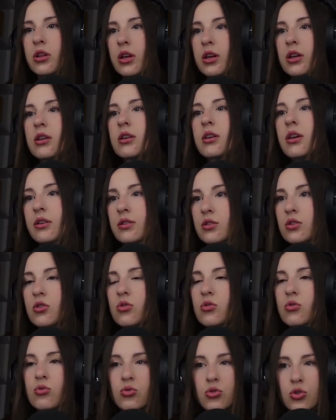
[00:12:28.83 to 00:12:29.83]
Like, yes,
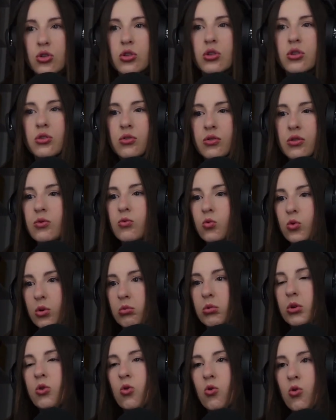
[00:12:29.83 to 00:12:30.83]
you should we're
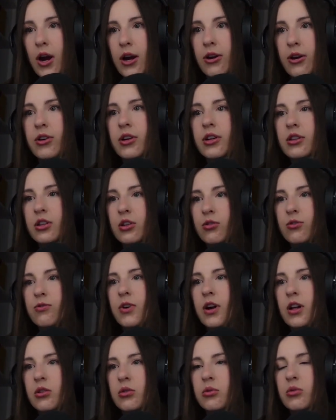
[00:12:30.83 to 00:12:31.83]
requiring that you
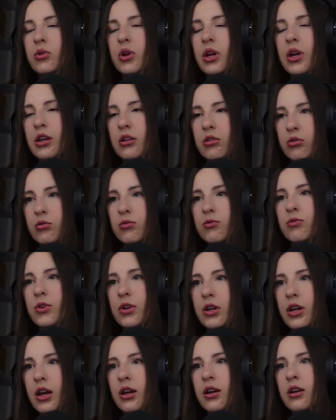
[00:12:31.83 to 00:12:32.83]
follow a gluten-free
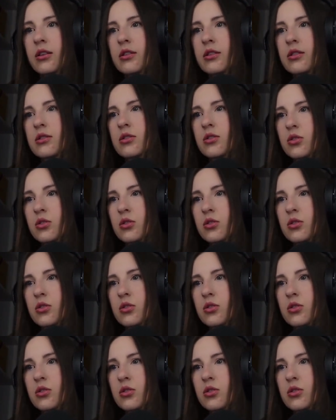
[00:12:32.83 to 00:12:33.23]
diet